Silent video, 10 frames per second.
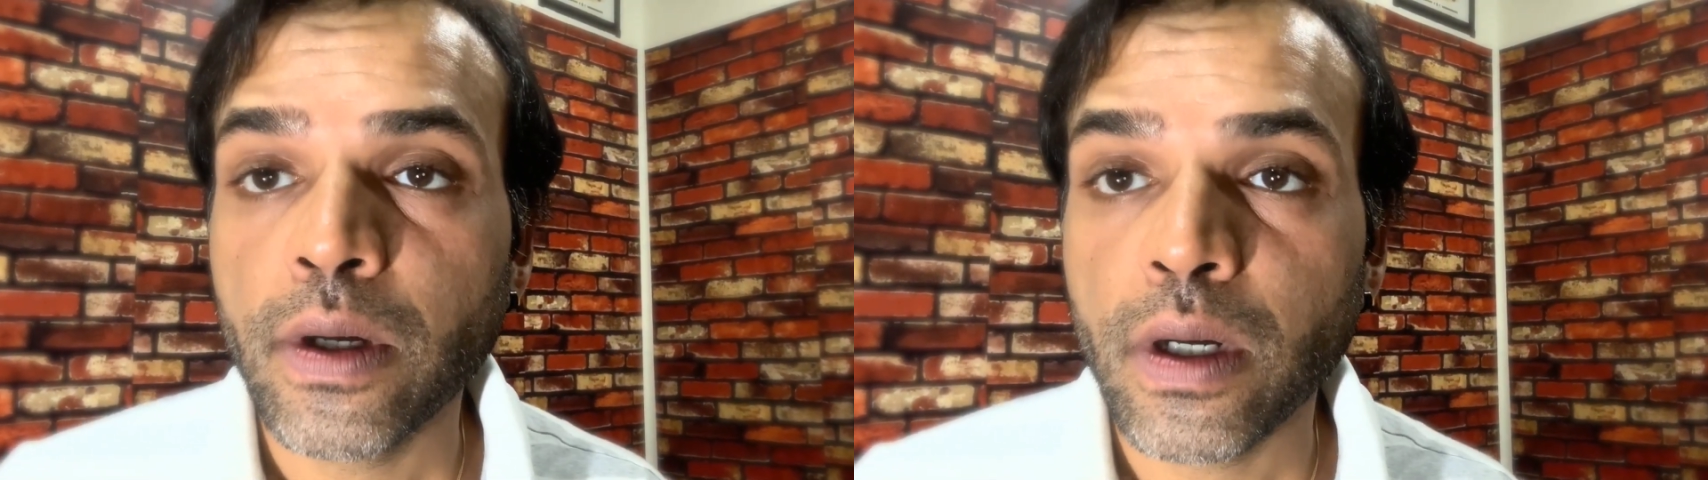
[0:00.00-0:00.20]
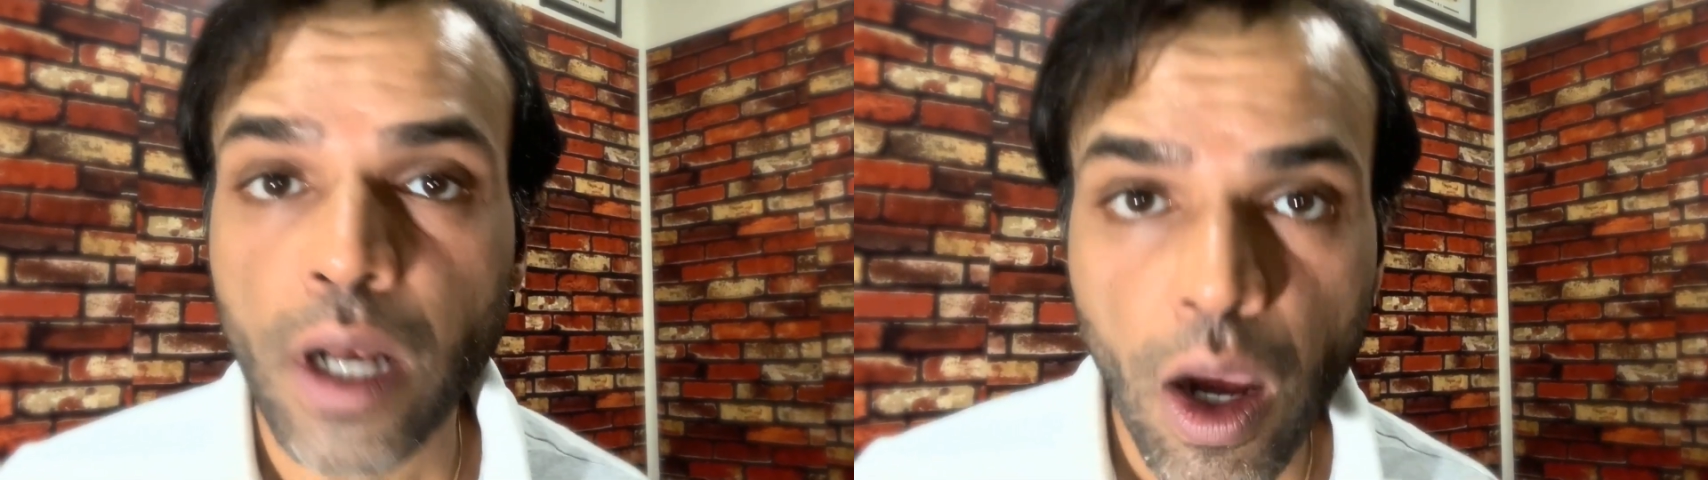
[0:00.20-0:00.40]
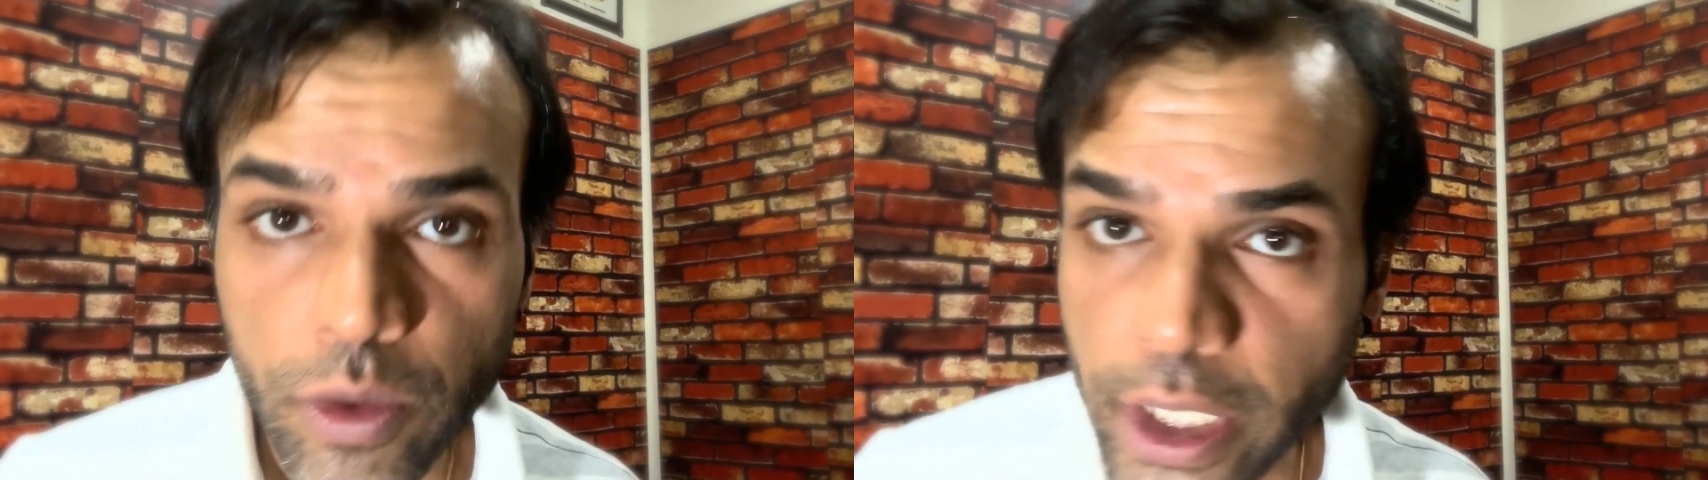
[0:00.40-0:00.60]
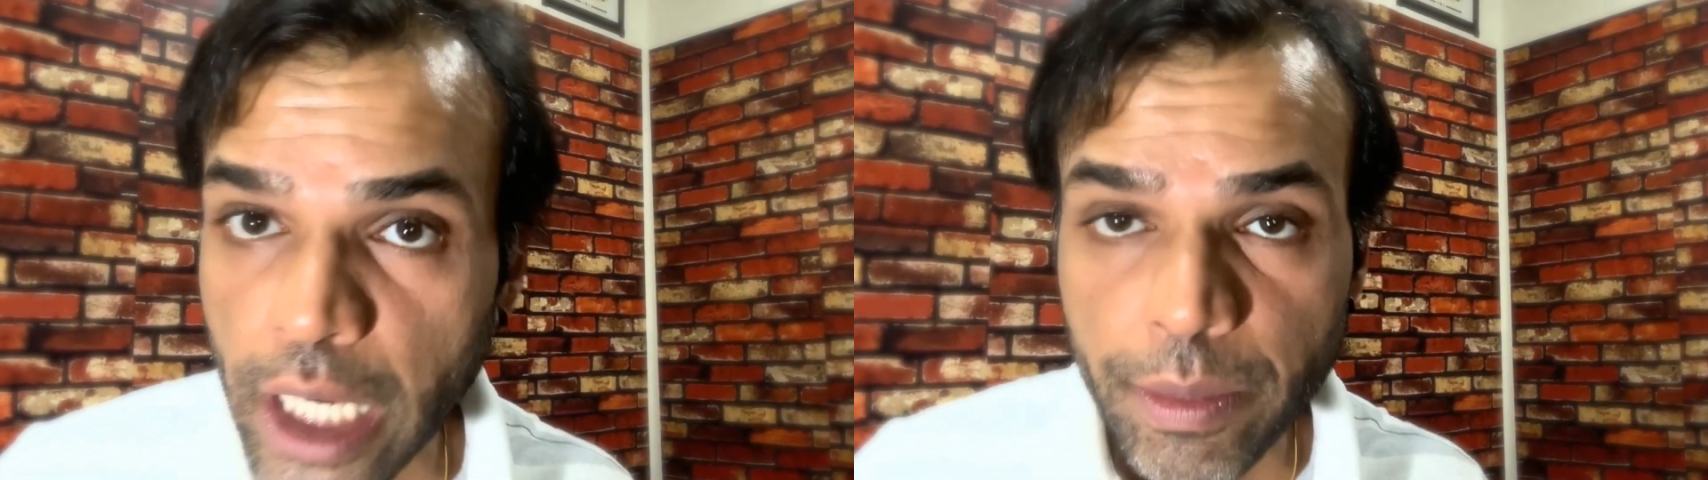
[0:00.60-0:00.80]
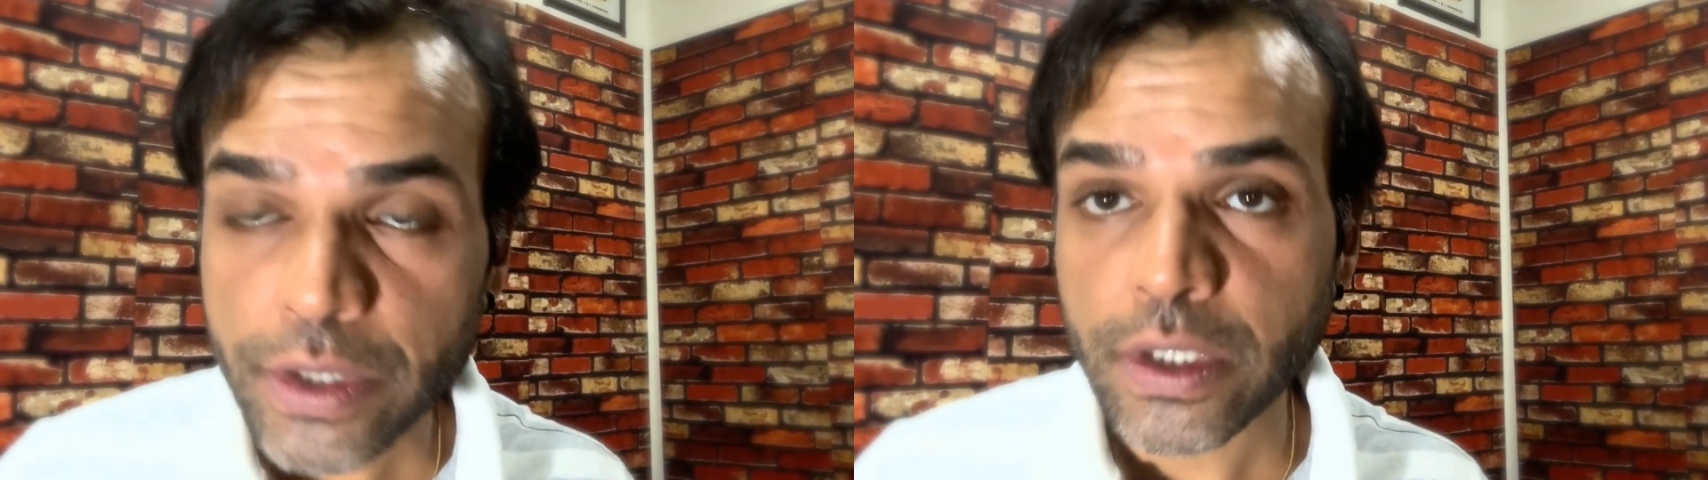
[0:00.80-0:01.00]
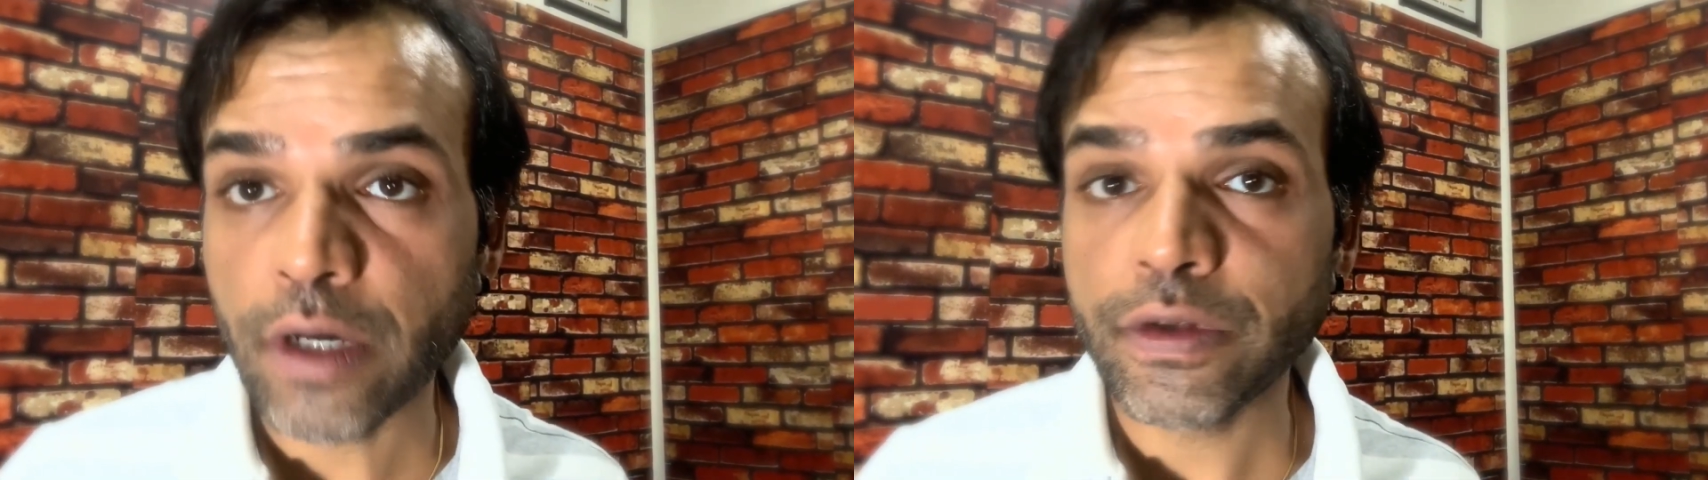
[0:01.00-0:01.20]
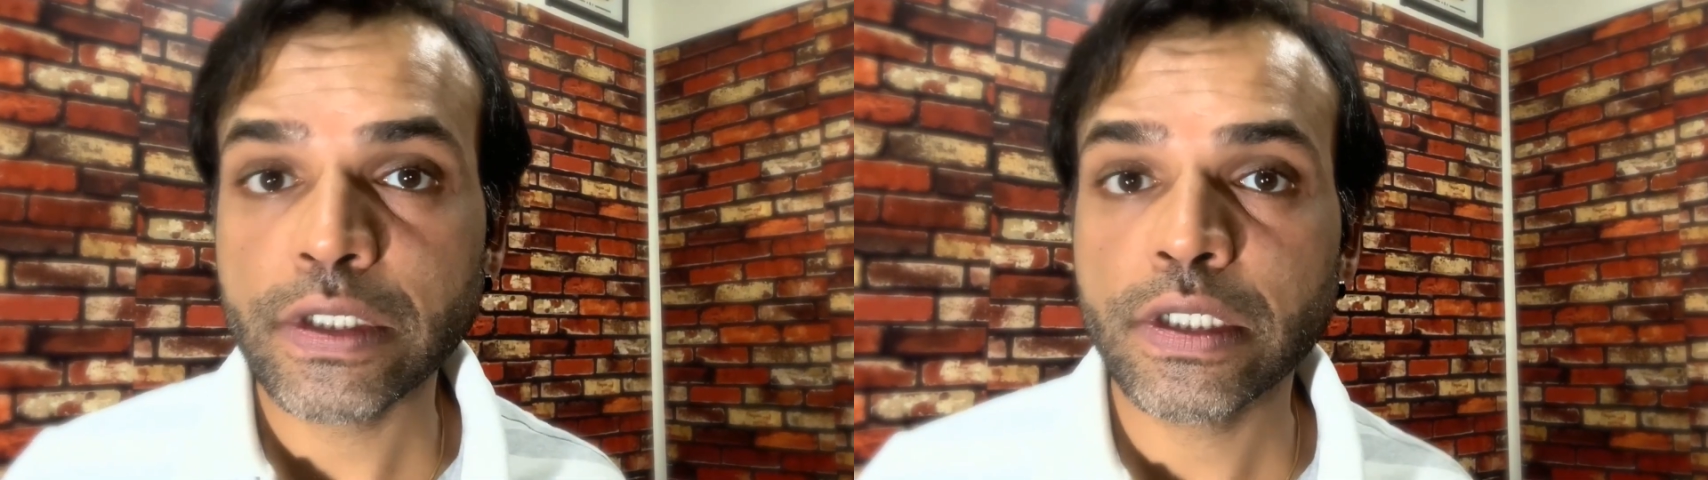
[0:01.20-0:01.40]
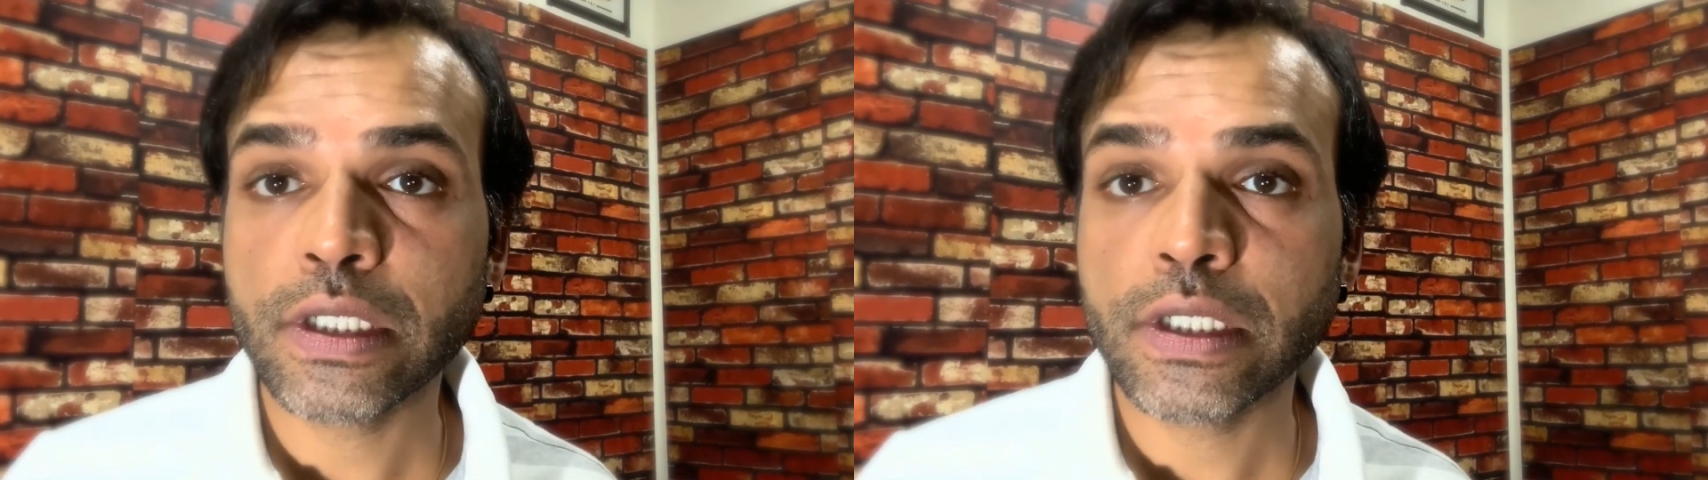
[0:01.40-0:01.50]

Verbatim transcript: cloud gaming services